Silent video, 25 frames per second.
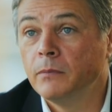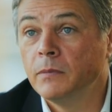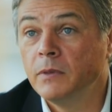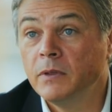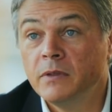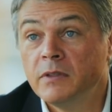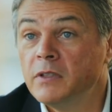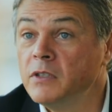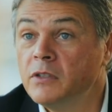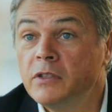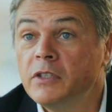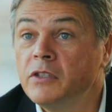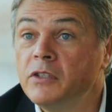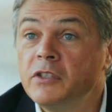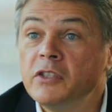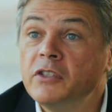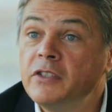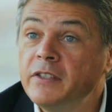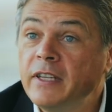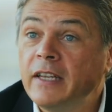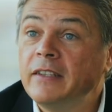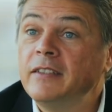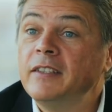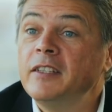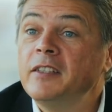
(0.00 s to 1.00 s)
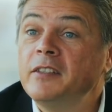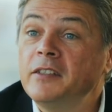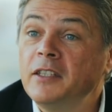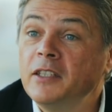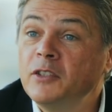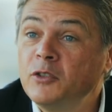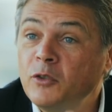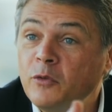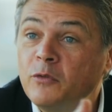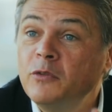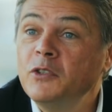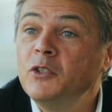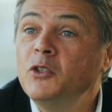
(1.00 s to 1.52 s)
This is, this is
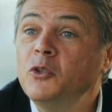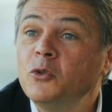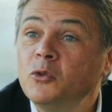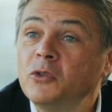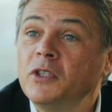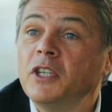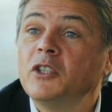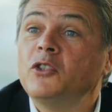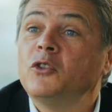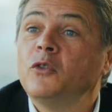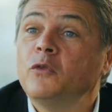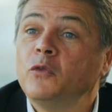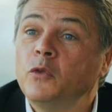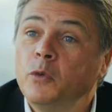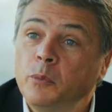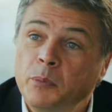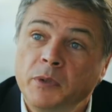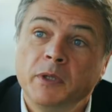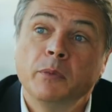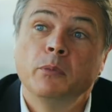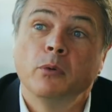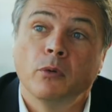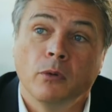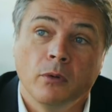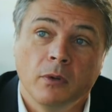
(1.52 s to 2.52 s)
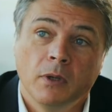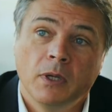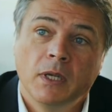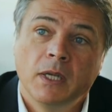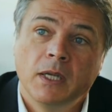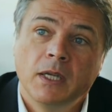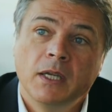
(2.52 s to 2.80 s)
statistics of the usage of the people.